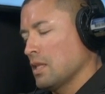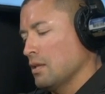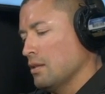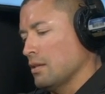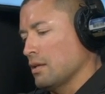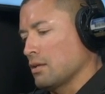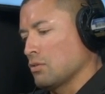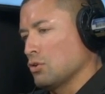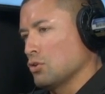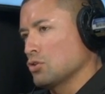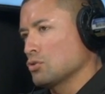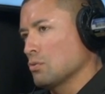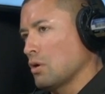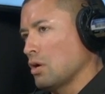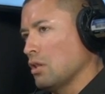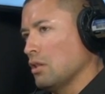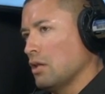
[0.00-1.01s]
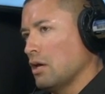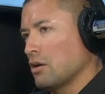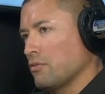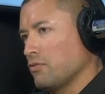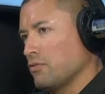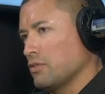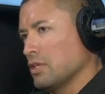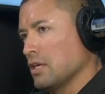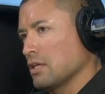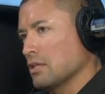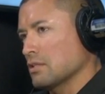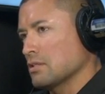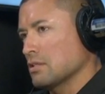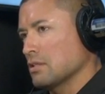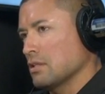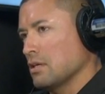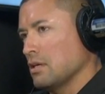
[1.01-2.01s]
like there's a lot of
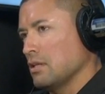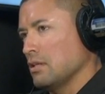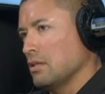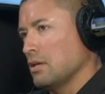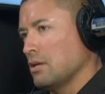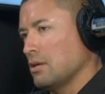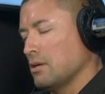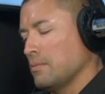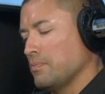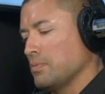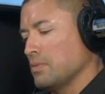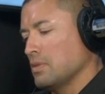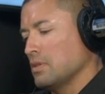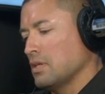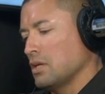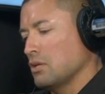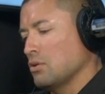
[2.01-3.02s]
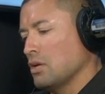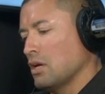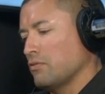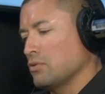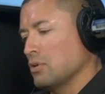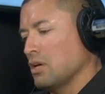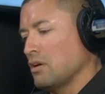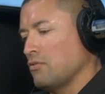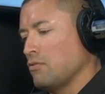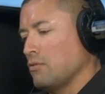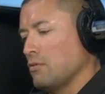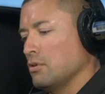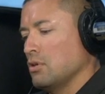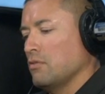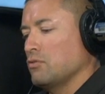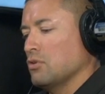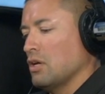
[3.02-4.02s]
things that that um that you have to have
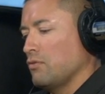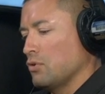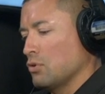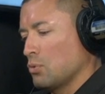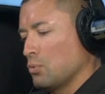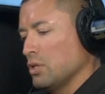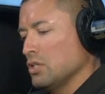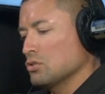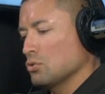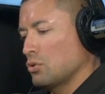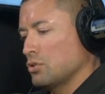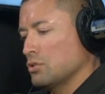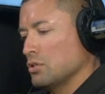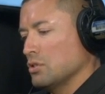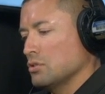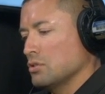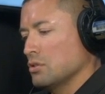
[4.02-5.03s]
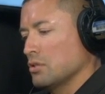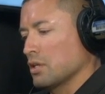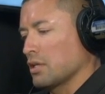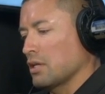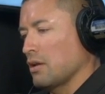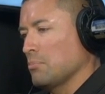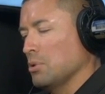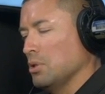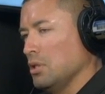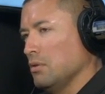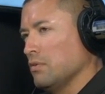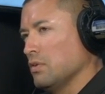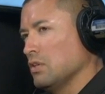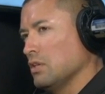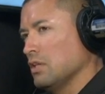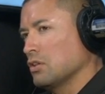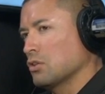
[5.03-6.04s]
you have to have your resources like i believe
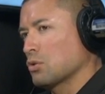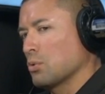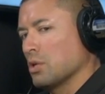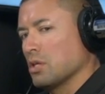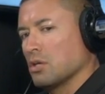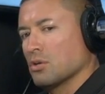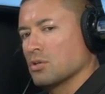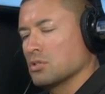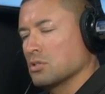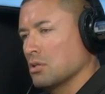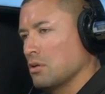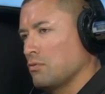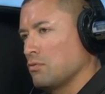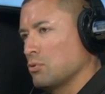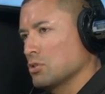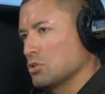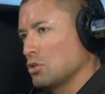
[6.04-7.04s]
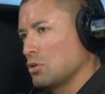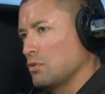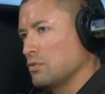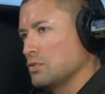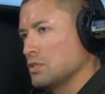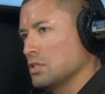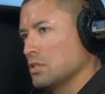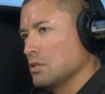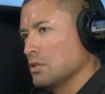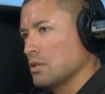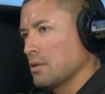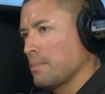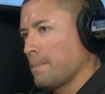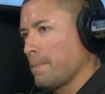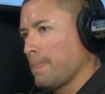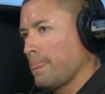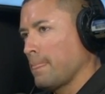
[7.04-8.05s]
you need three years of reserves
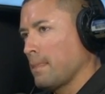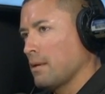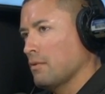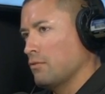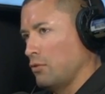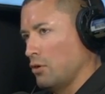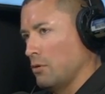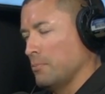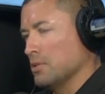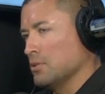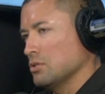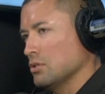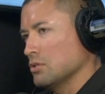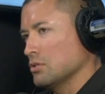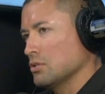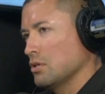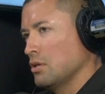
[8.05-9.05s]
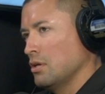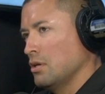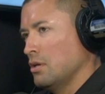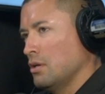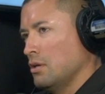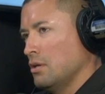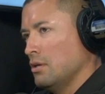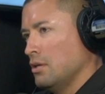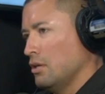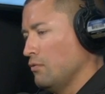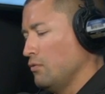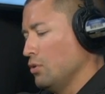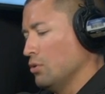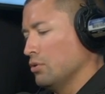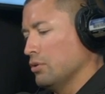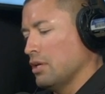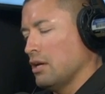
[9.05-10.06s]
for your business if
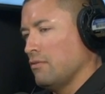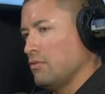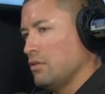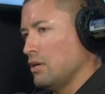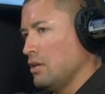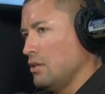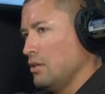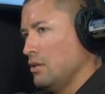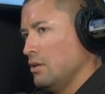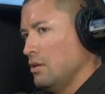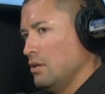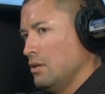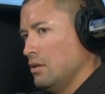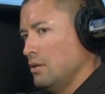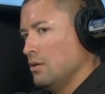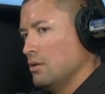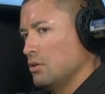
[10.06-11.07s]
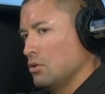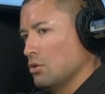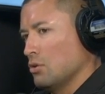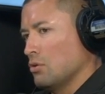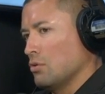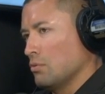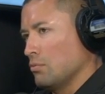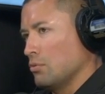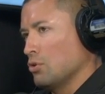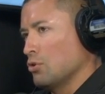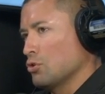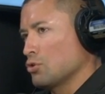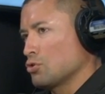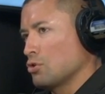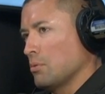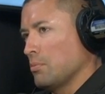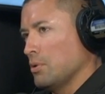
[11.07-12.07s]
you don't have that you're you're in
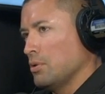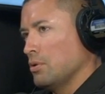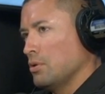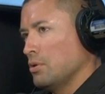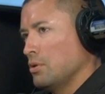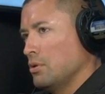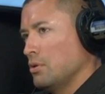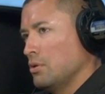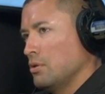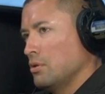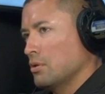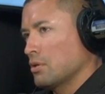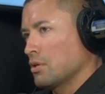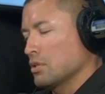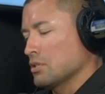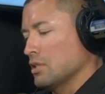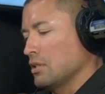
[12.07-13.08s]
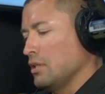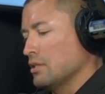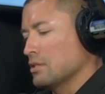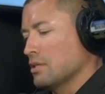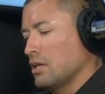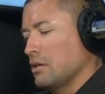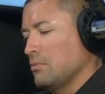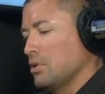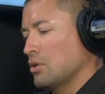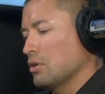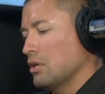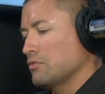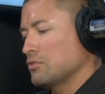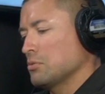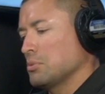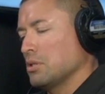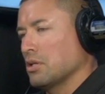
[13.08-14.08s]
trouble because anytime you could
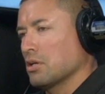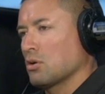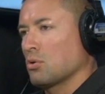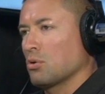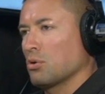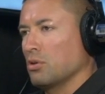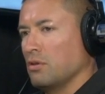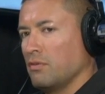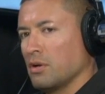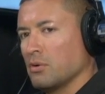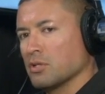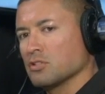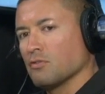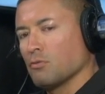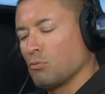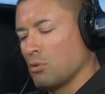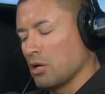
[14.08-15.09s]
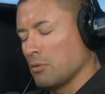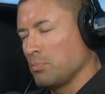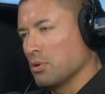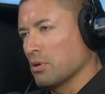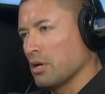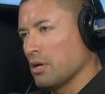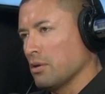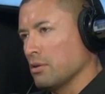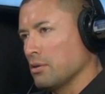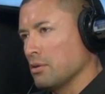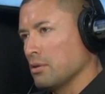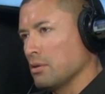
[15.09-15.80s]
have something like coronavirus wipe you out